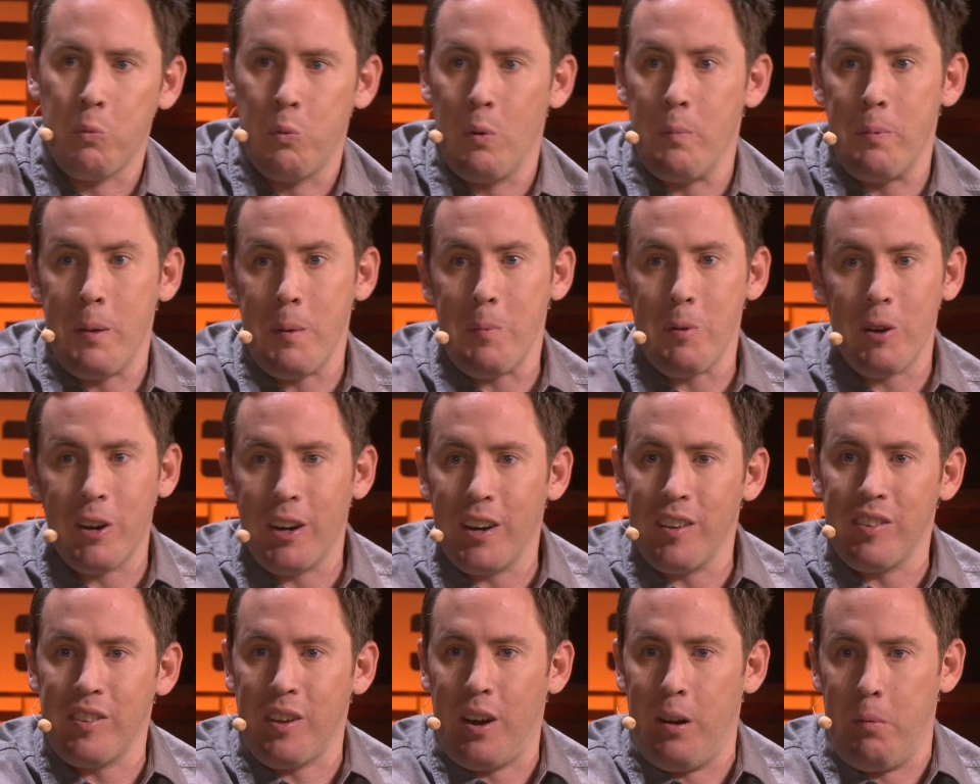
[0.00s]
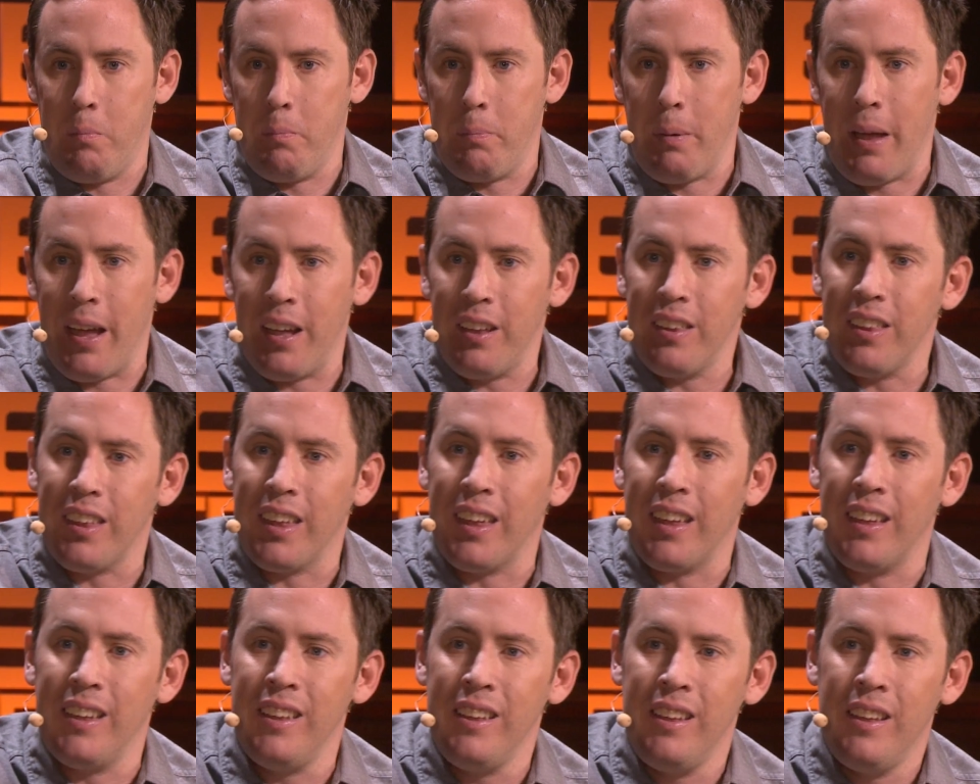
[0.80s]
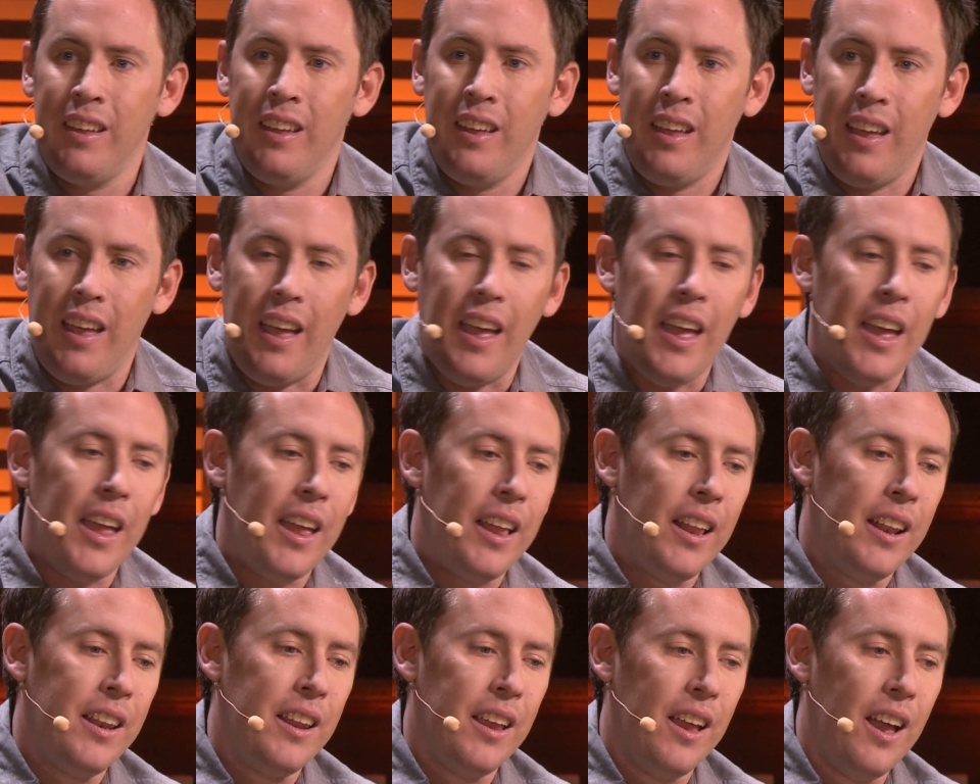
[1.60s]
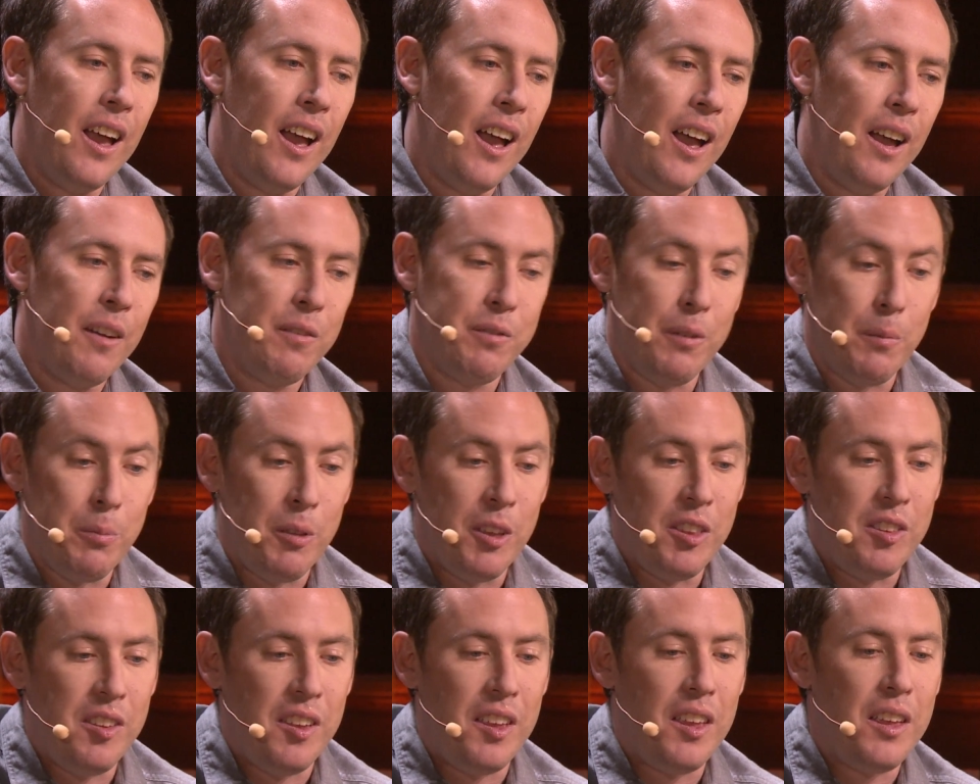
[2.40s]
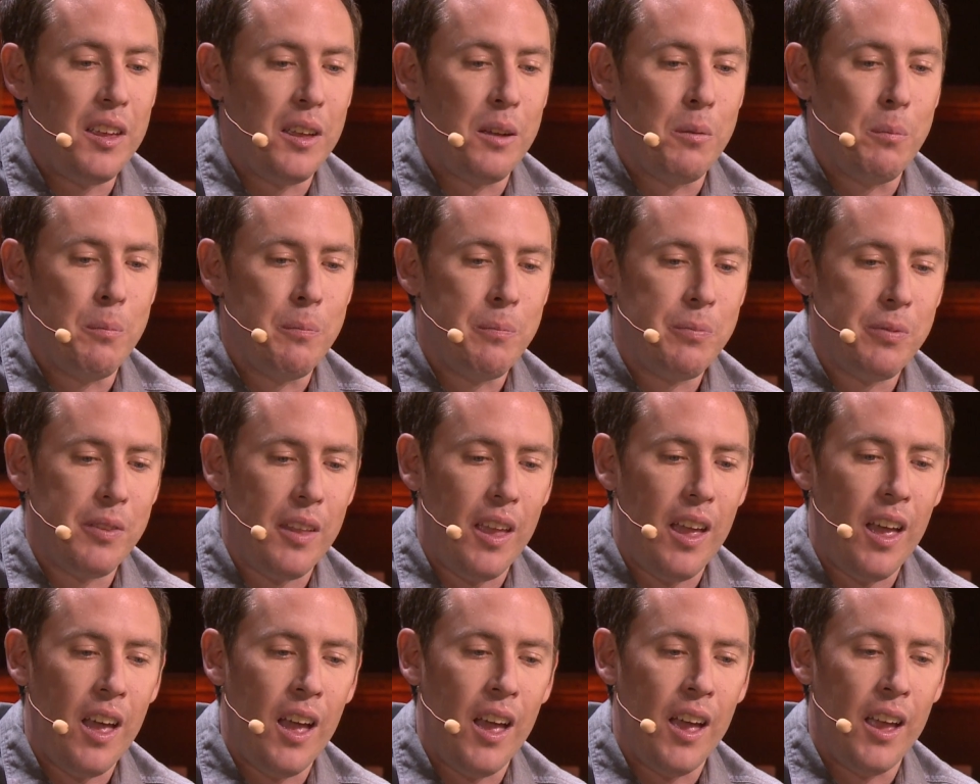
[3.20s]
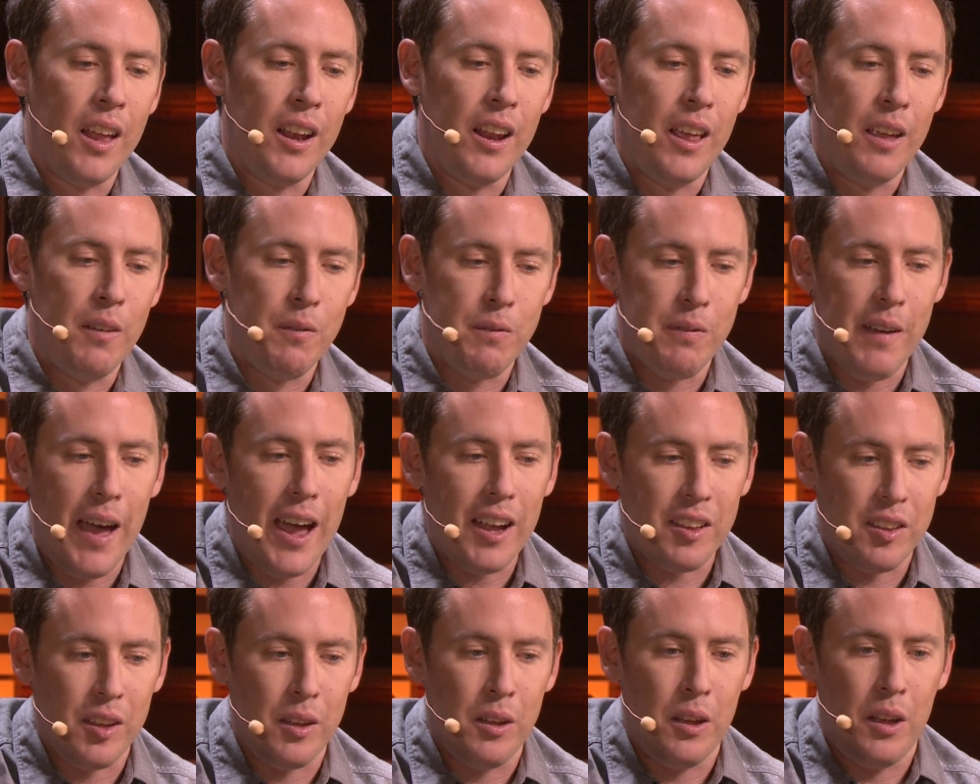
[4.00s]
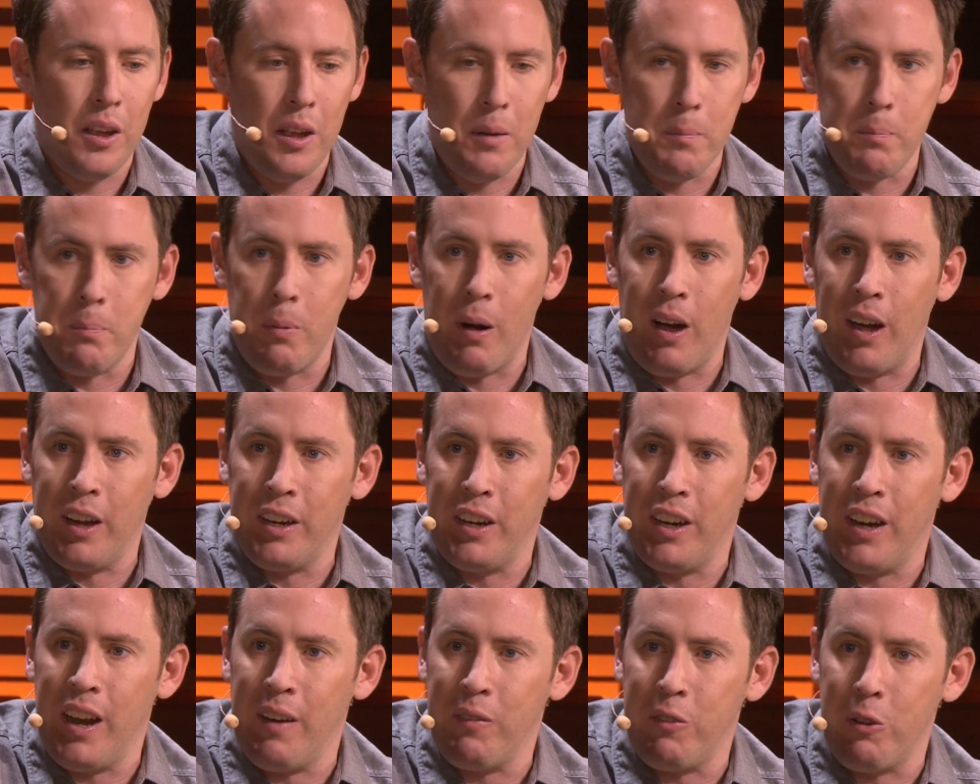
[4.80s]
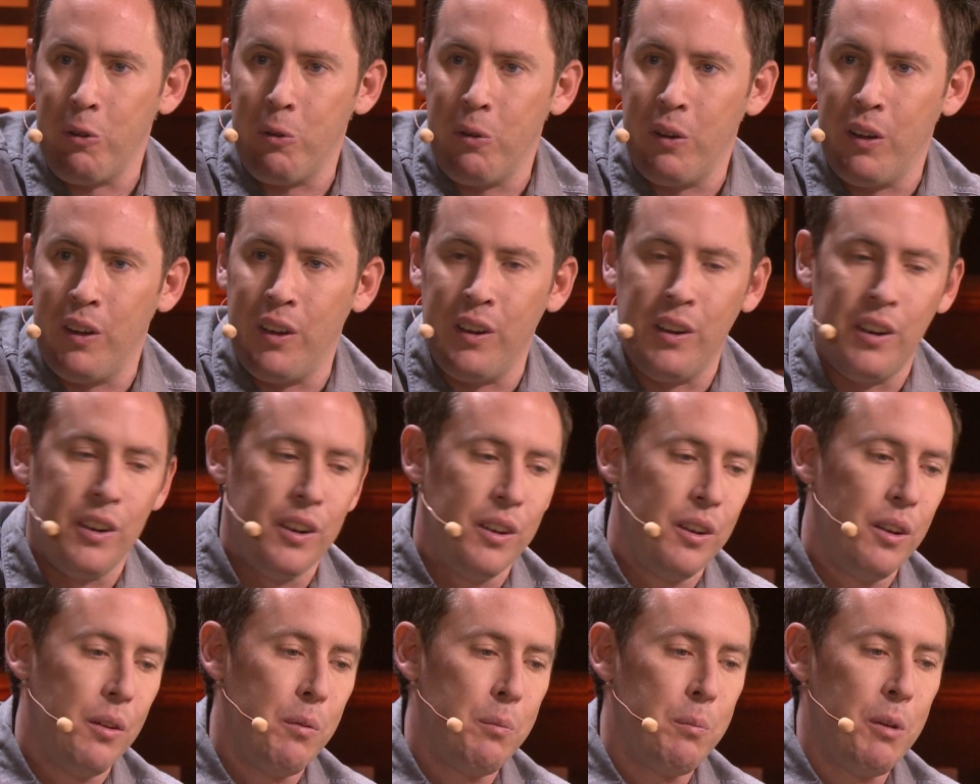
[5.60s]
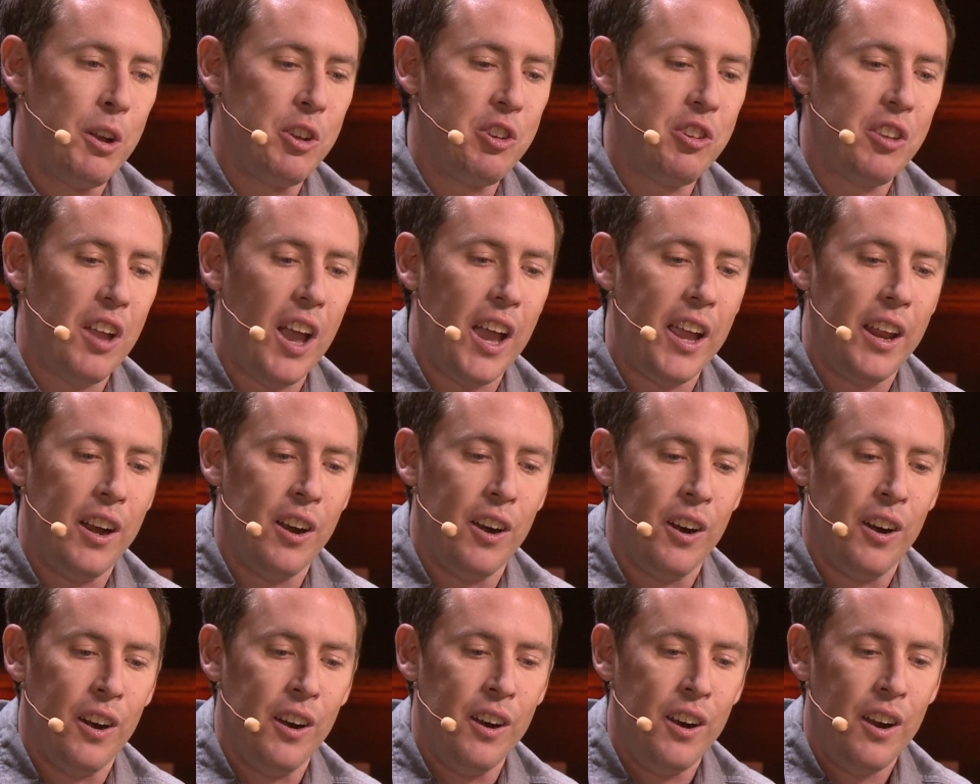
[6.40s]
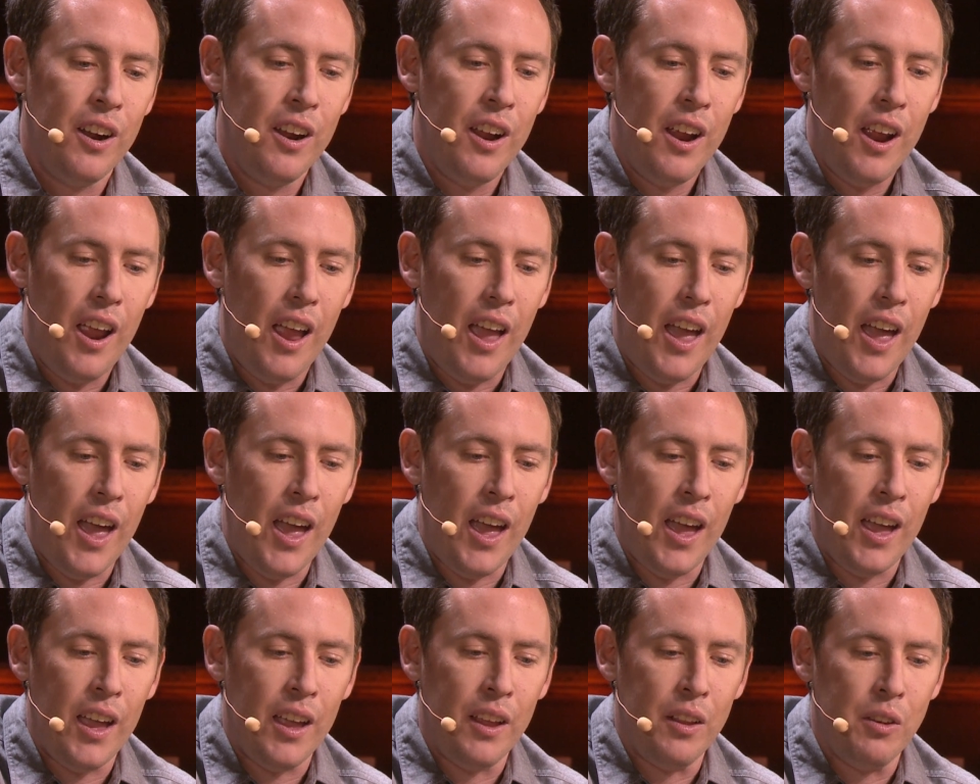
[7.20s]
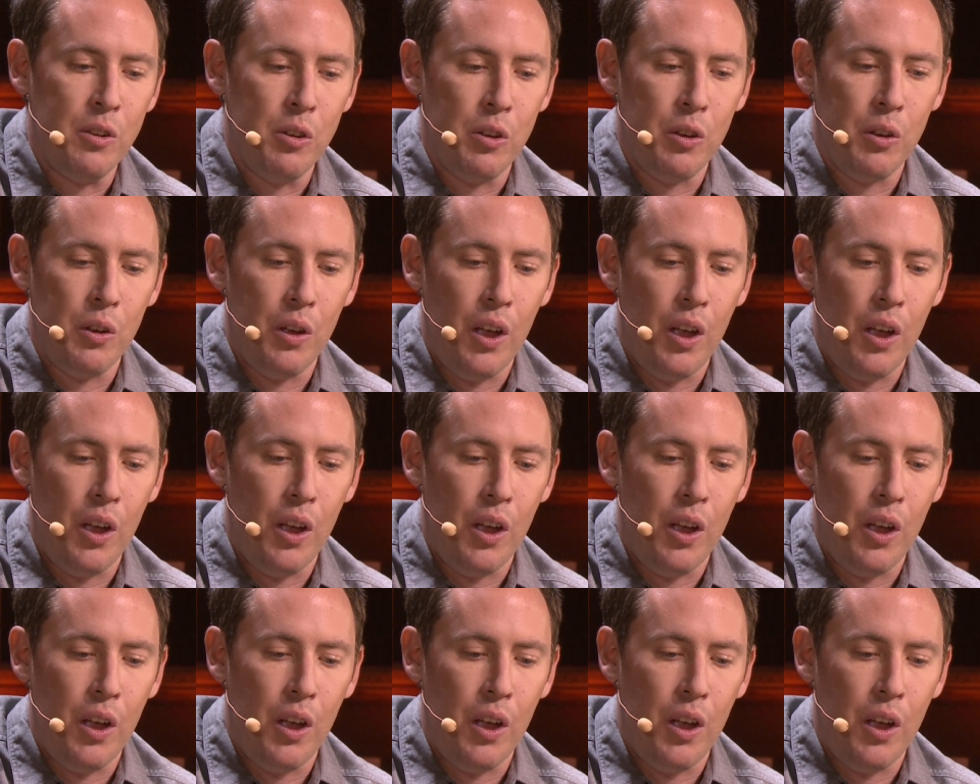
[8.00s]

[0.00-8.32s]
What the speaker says: people going to start bailing, and from the team, and in fact it bonded everyone much tighter, and